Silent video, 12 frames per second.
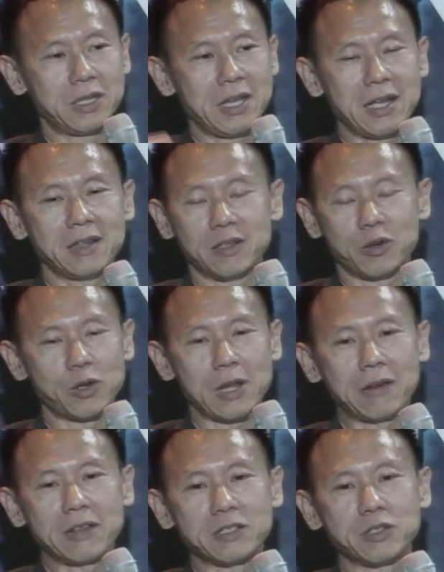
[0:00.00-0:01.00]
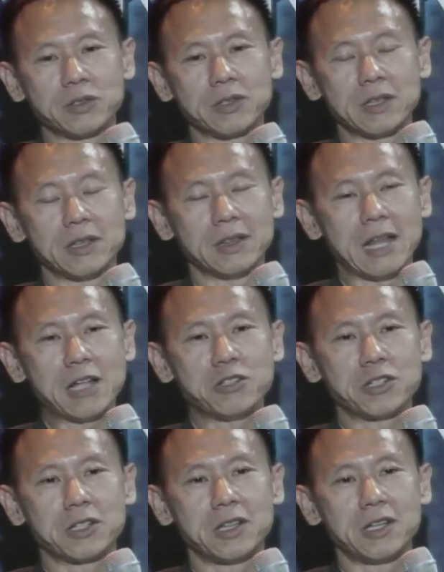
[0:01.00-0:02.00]
There are a lot of things
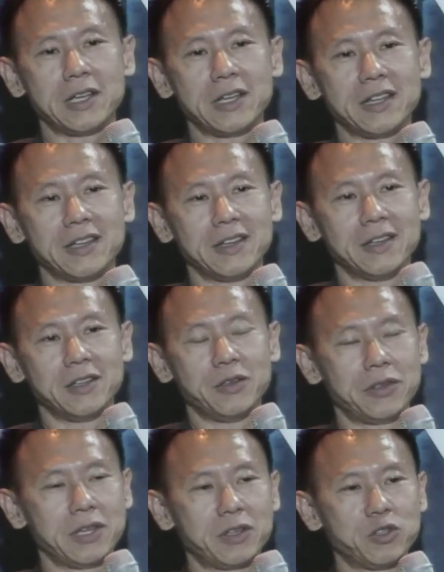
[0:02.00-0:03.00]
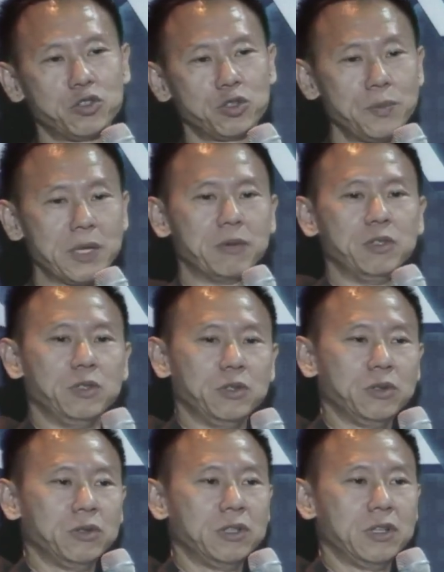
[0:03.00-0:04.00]
logically you think you should be able to
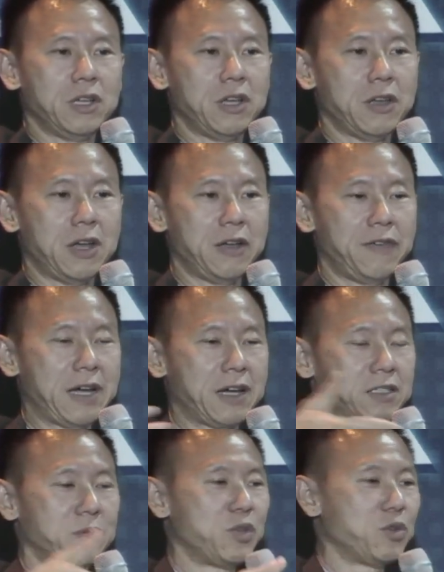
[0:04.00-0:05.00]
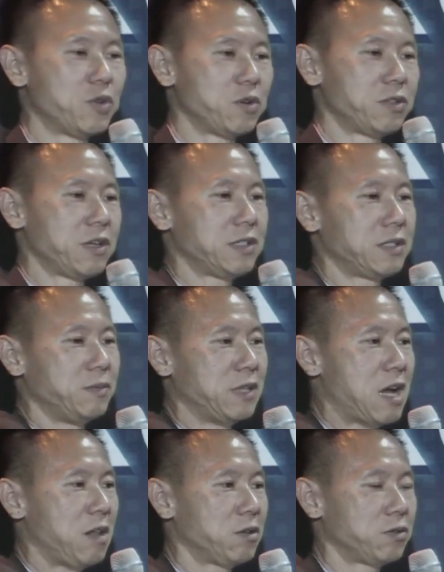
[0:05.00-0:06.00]
do. If I got some euros, you got some
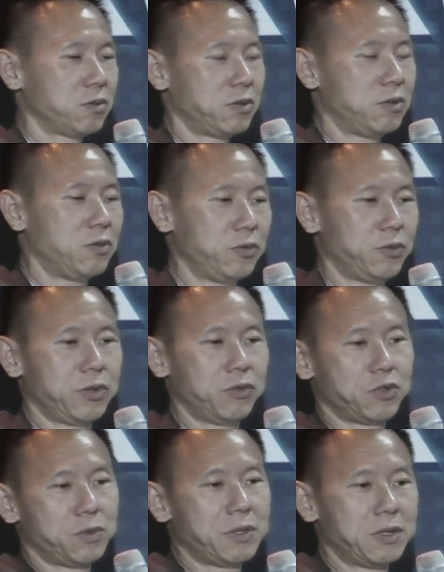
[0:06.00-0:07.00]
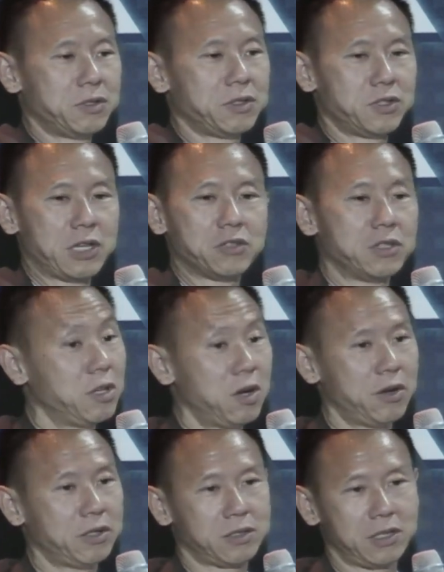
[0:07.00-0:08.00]
dollars, we should be able to just change it.
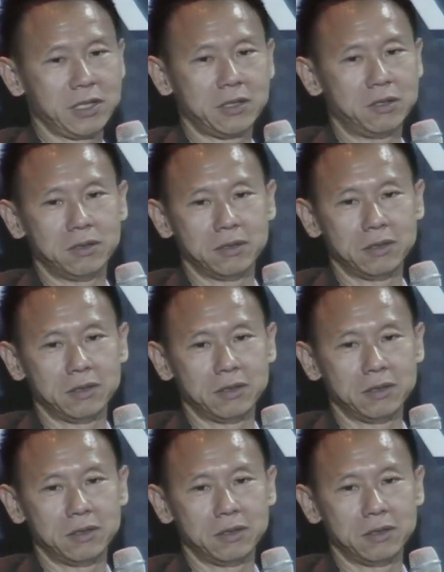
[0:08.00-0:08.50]
No, it's illegal.